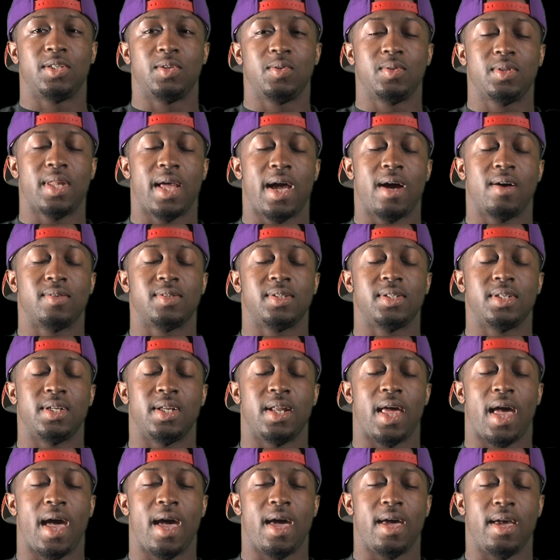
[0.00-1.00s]
In
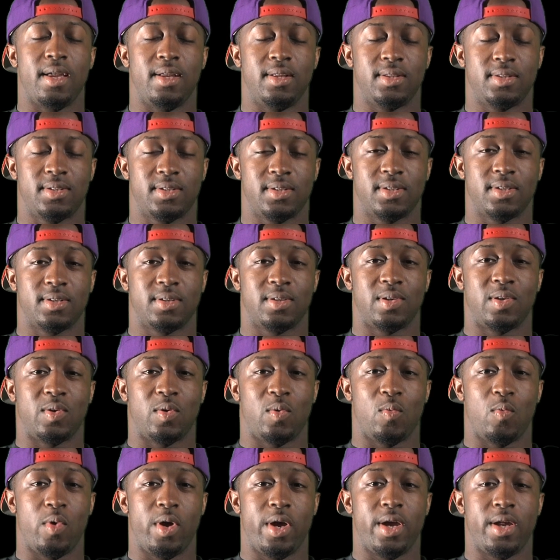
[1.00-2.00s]
2008,
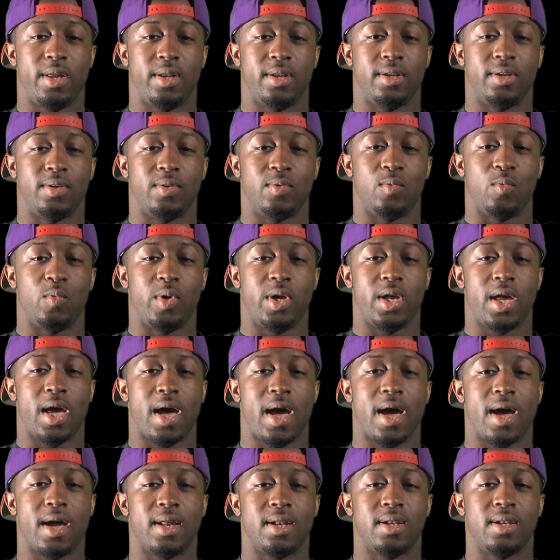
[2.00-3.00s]
when we
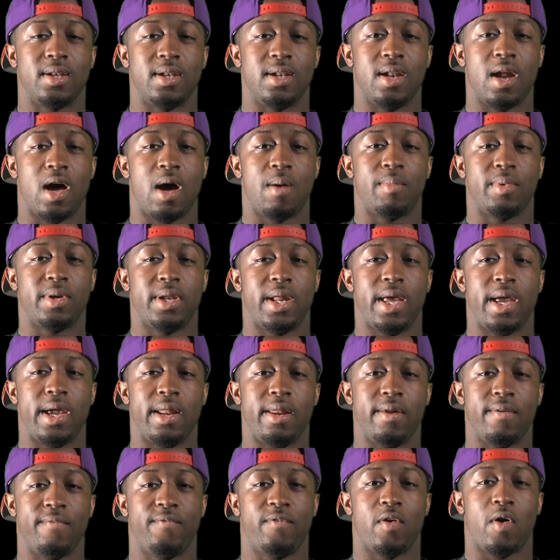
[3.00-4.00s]
got
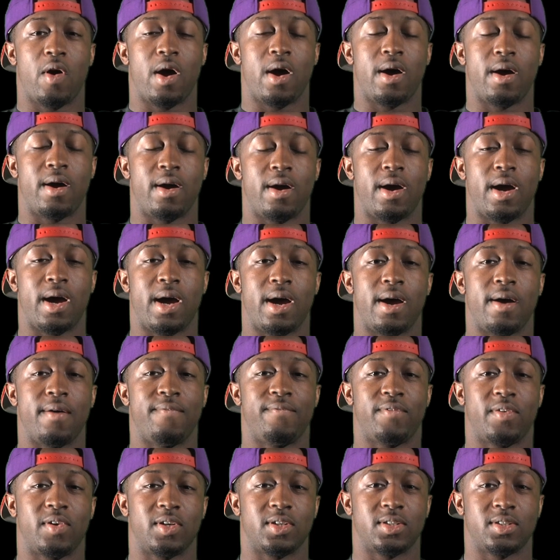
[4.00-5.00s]
nominated for our
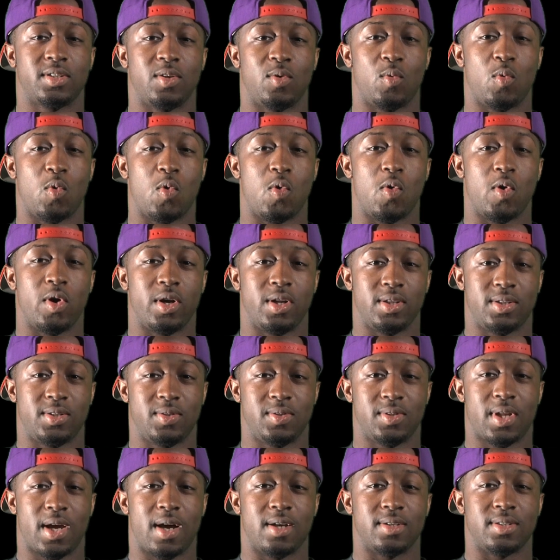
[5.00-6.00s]
first award in
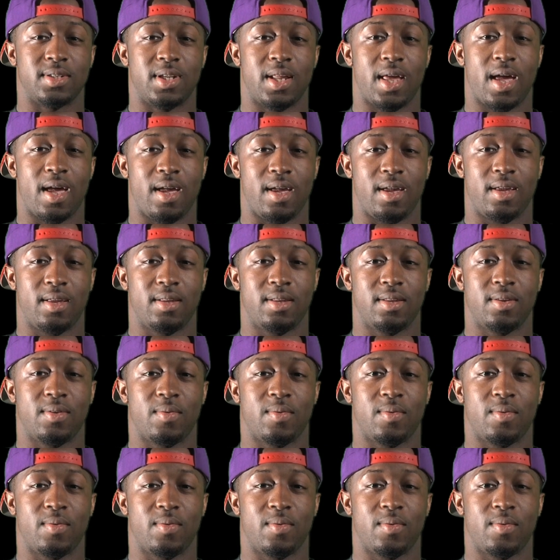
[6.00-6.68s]
2008.